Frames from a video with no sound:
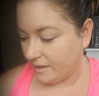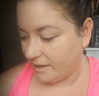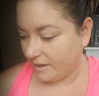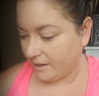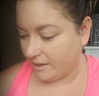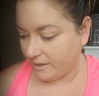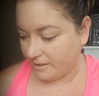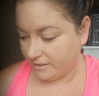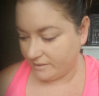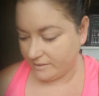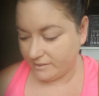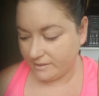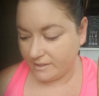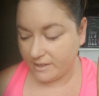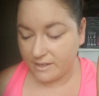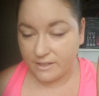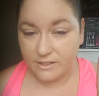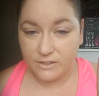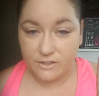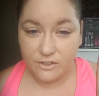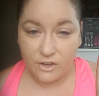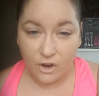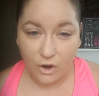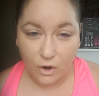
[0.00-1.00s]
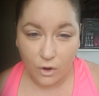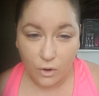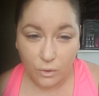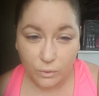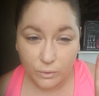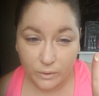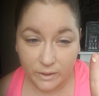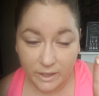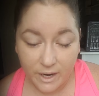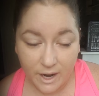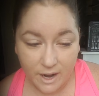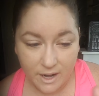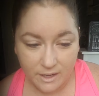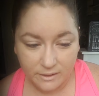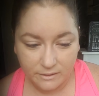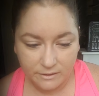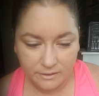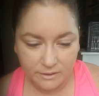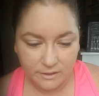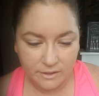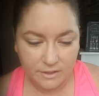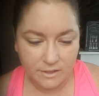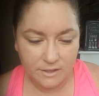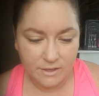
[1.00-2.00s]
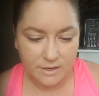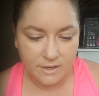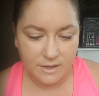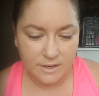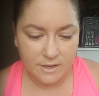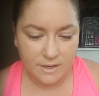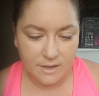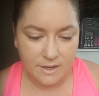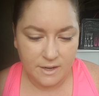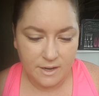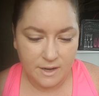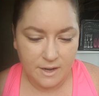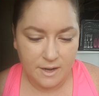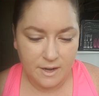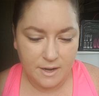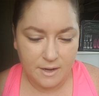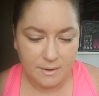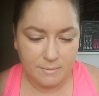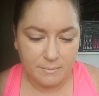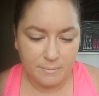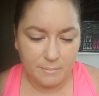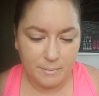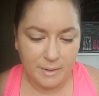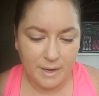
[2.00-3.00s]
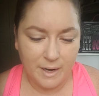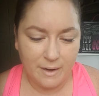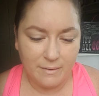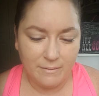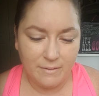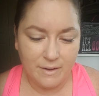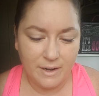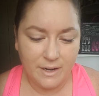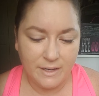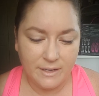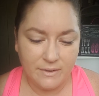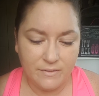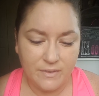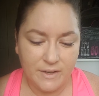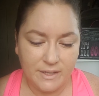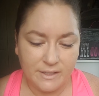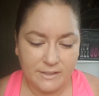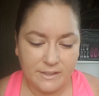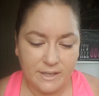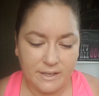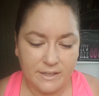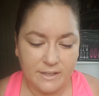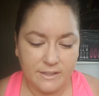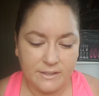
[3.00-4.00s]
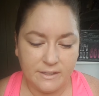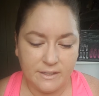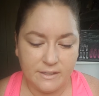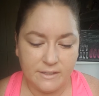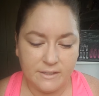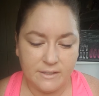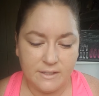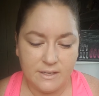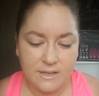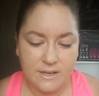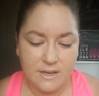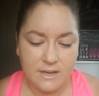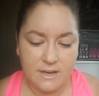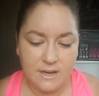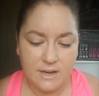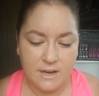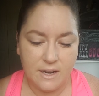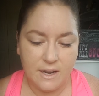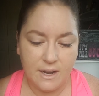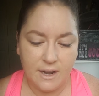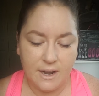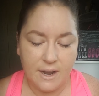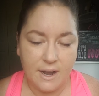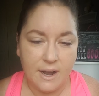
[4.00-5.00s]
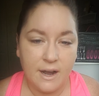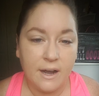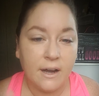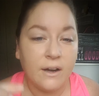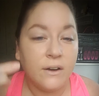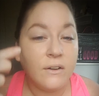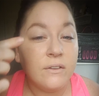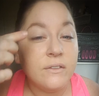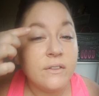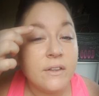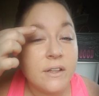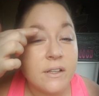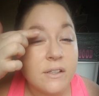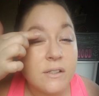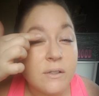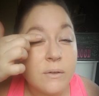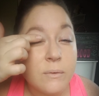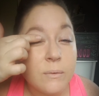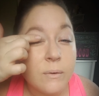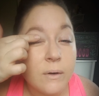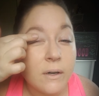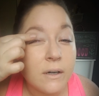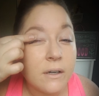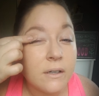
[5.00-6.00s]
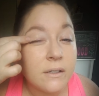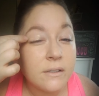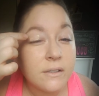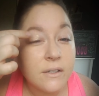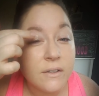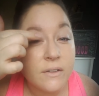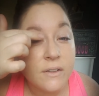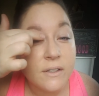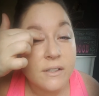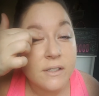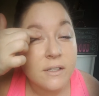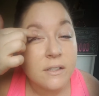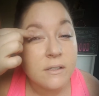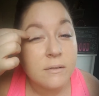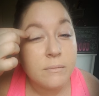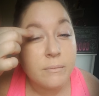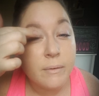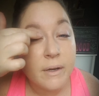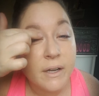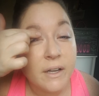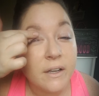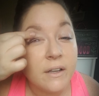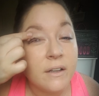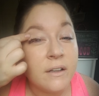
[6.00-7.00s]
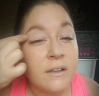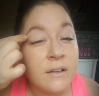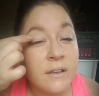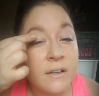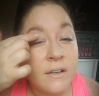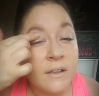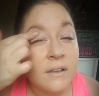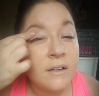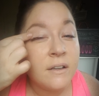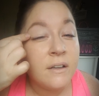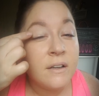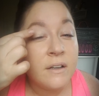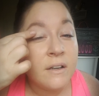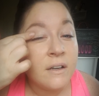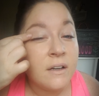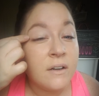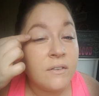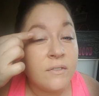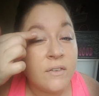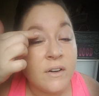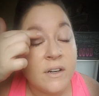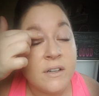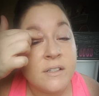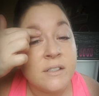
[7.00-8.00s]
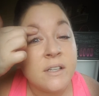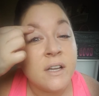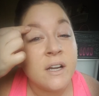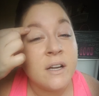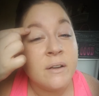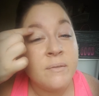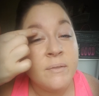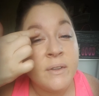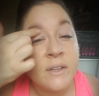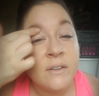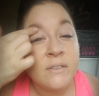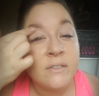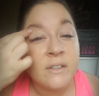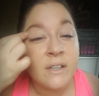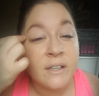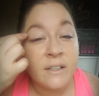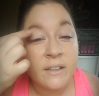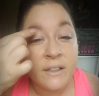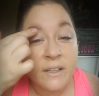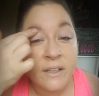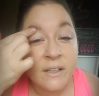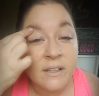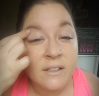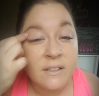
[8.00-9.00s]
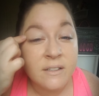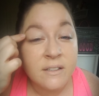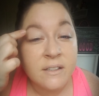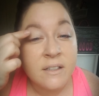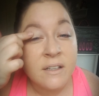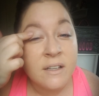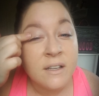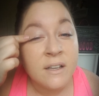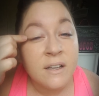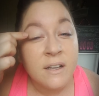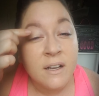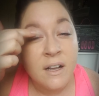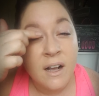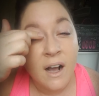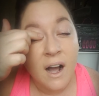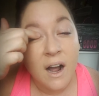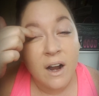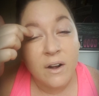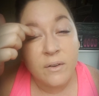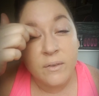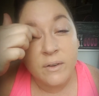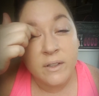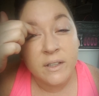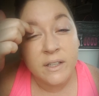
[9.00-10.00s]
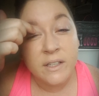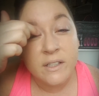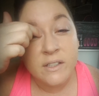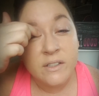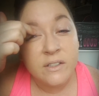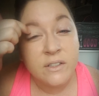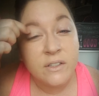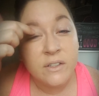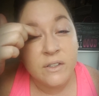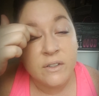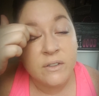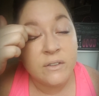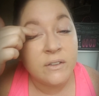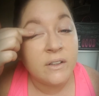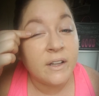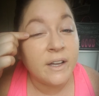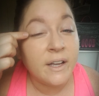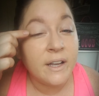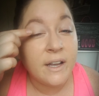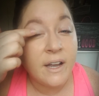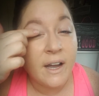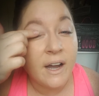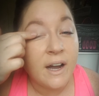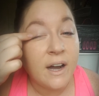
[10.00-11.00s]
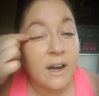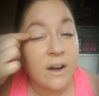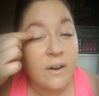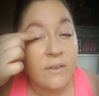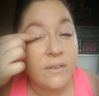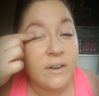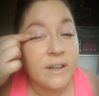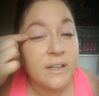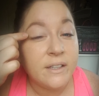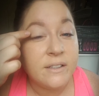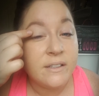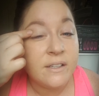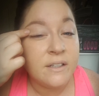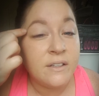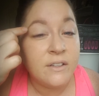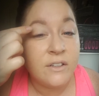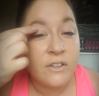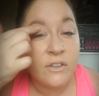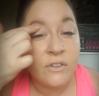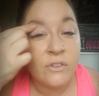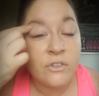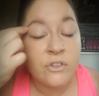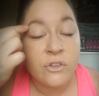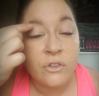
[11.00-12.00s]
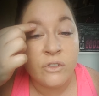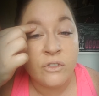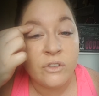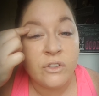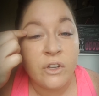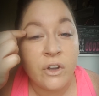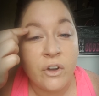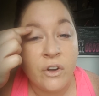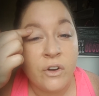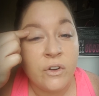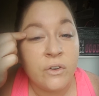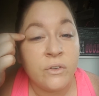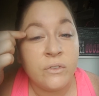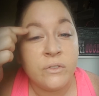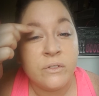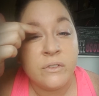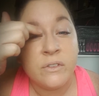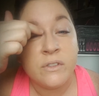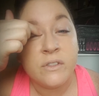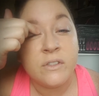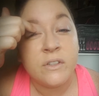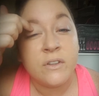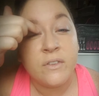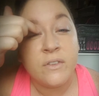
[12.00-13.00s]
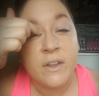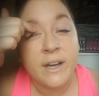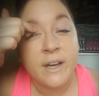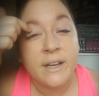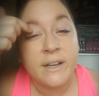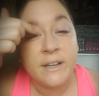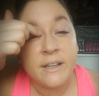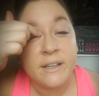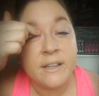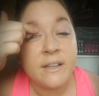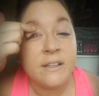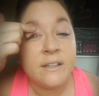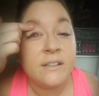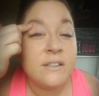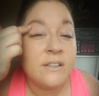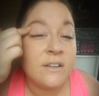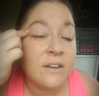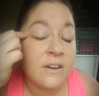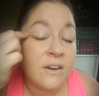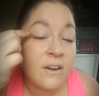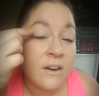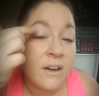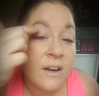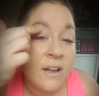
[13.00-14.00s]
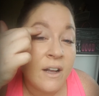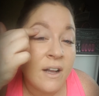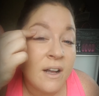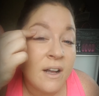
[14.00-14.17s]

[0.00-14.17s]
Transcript: a skin tone color, but I'm kind of excited to see how this works. So this is my first time using this. I really do like how it's a neutral tone so that it gets your